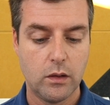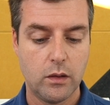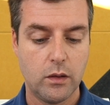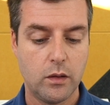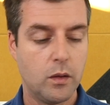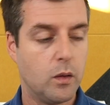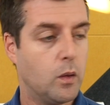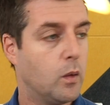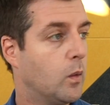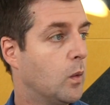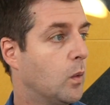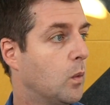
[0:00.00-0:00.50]

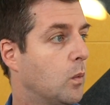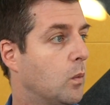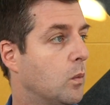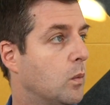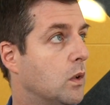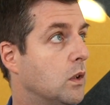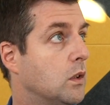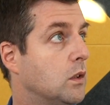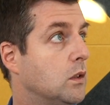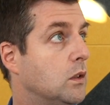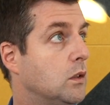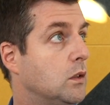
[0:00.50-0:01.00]
So
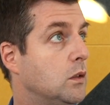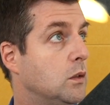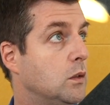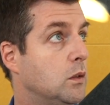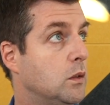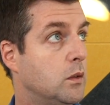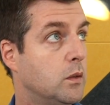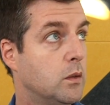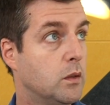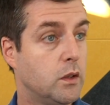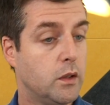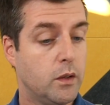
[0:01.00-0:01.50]
one,
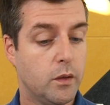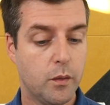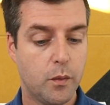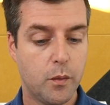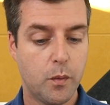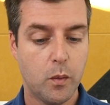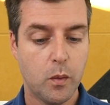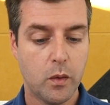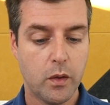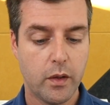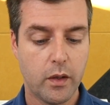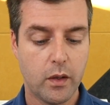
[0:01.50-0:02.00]
two, three,
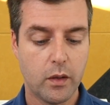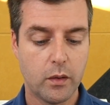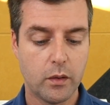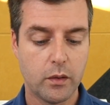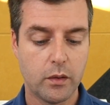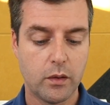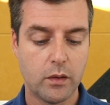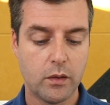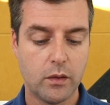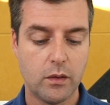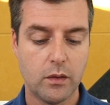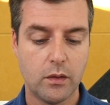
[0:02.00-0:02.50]
four of
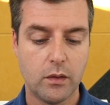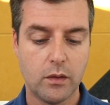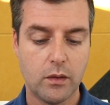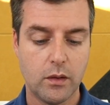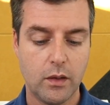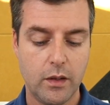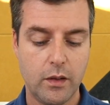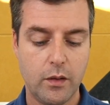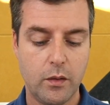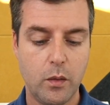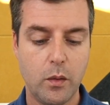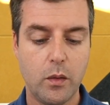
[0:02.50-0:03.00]
those.
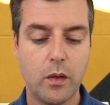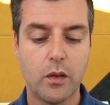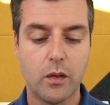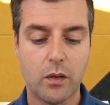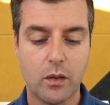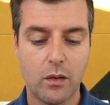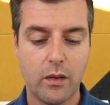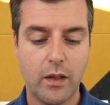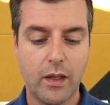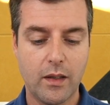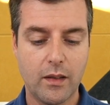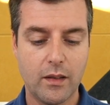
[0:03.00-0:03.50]
Let's do this
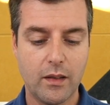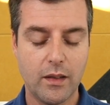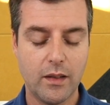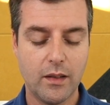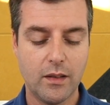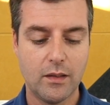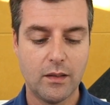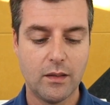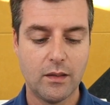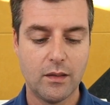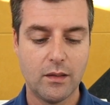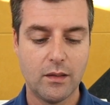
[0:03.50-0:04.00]
correctly.